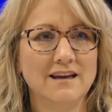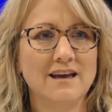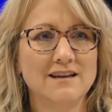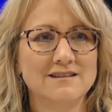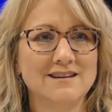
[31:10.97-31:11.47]

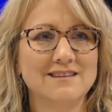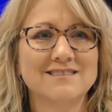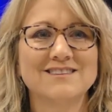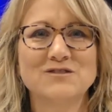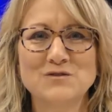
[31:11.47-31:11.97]
and
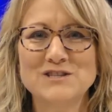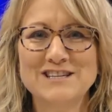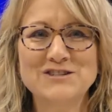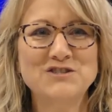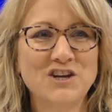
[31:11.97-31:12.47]
through the
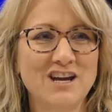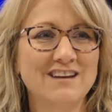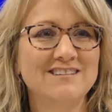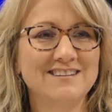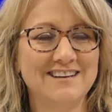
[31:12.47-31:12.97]
sunshine.